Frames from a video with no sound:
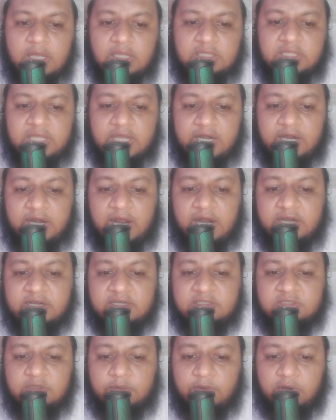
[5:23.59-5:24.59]
There are
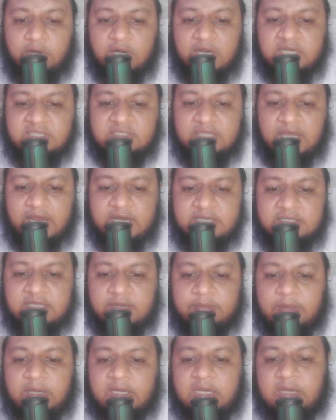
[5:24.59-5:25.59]
hundreds of online sites
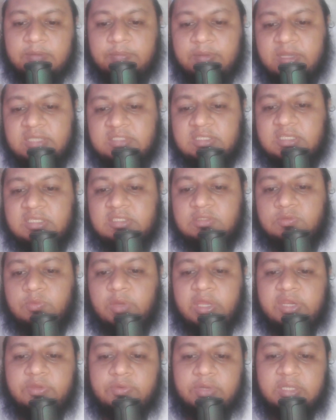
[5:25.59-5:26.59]
and marketplaces
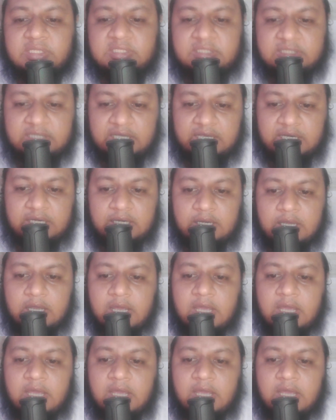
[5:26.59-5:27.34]
where you can sell.